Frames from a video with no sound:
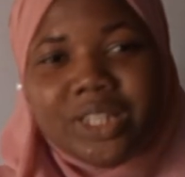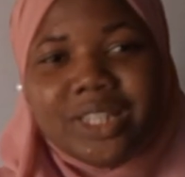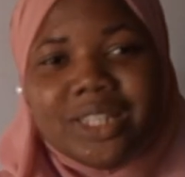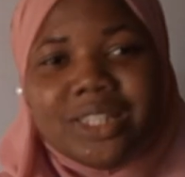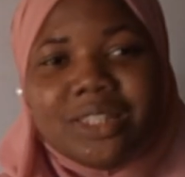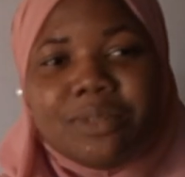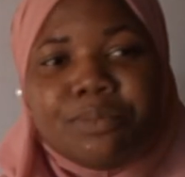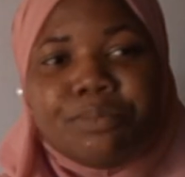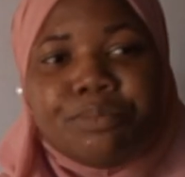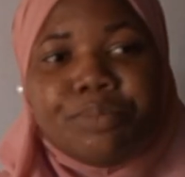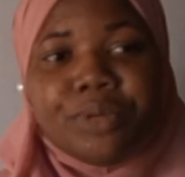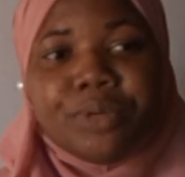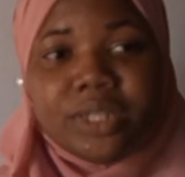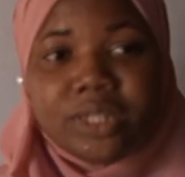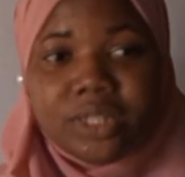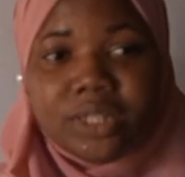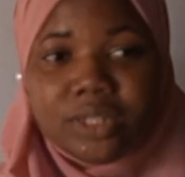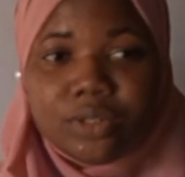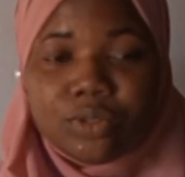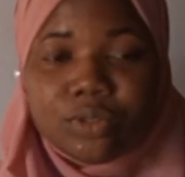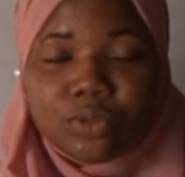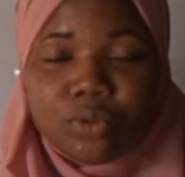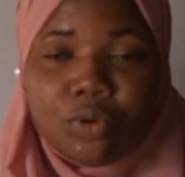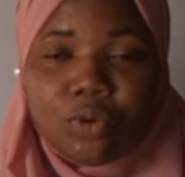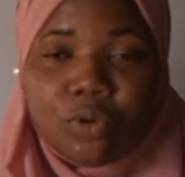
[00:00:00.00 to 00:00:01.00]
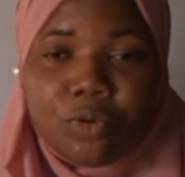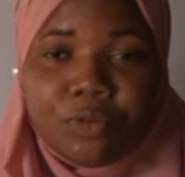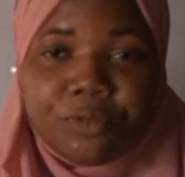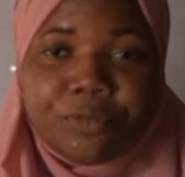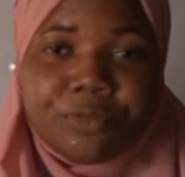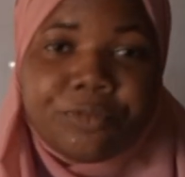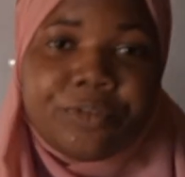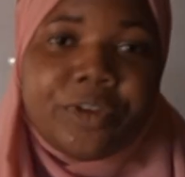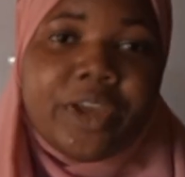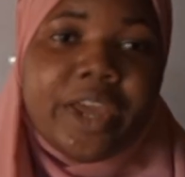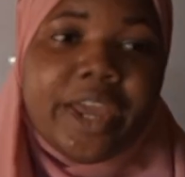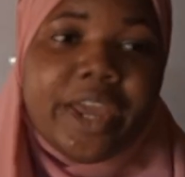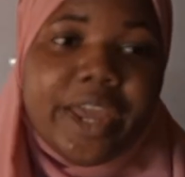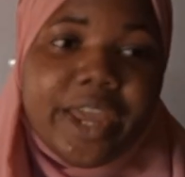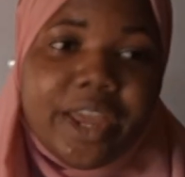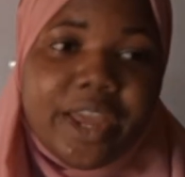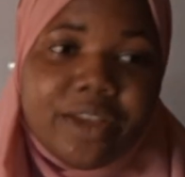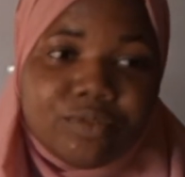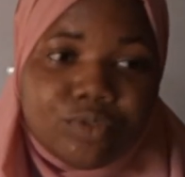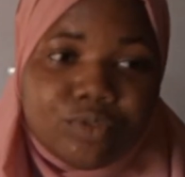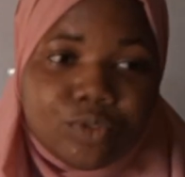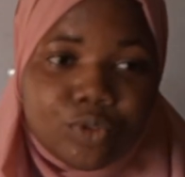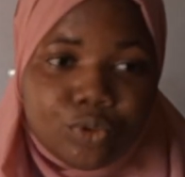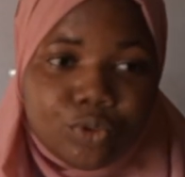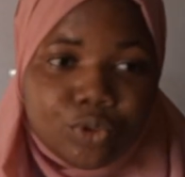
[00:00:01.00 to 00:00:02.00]
is the basics of
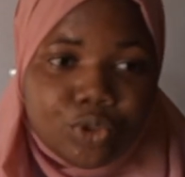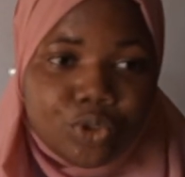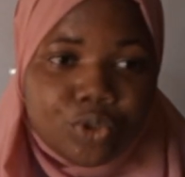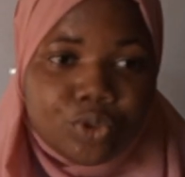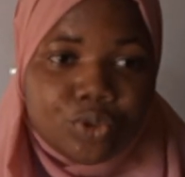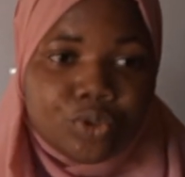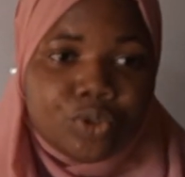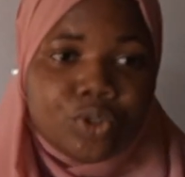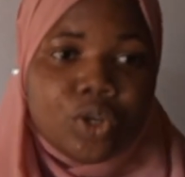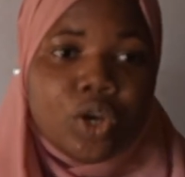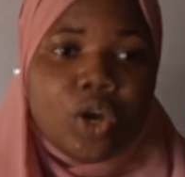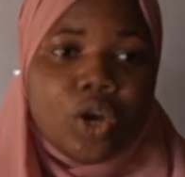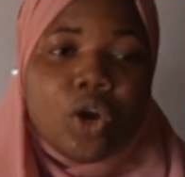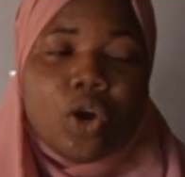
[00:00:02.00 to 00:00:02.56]
evolution.